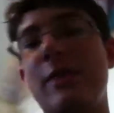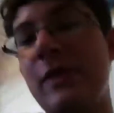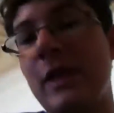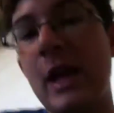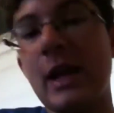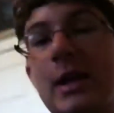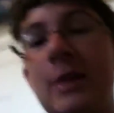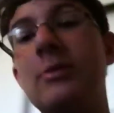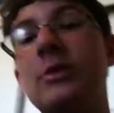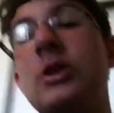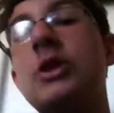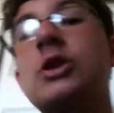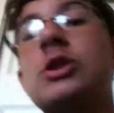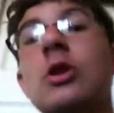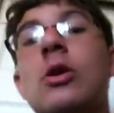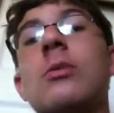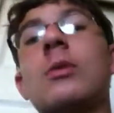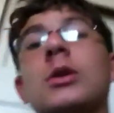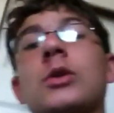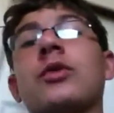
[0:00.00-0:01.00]
Thank you
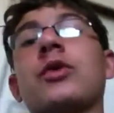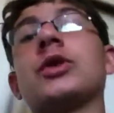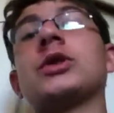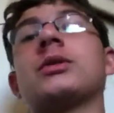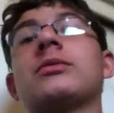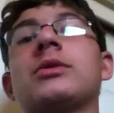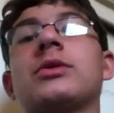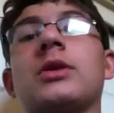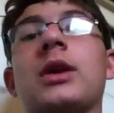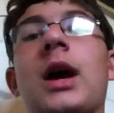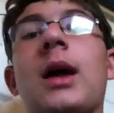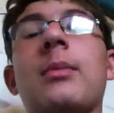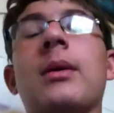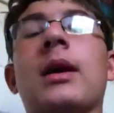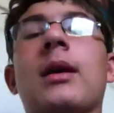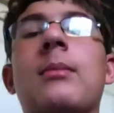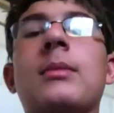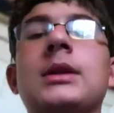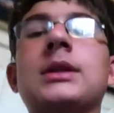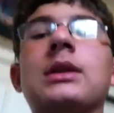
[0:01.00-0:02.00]
so much for
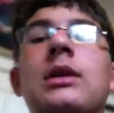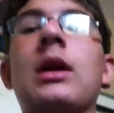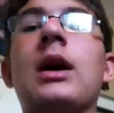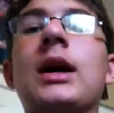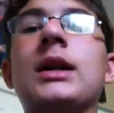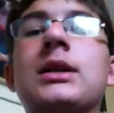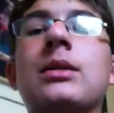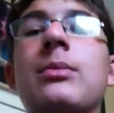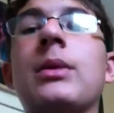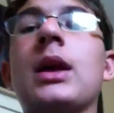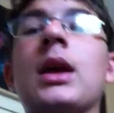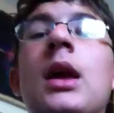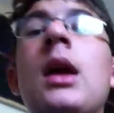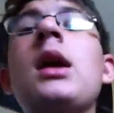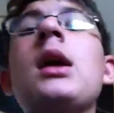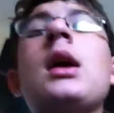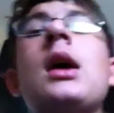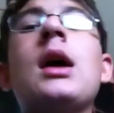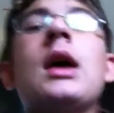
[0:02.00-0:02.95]
subscribing. It means a lot to me.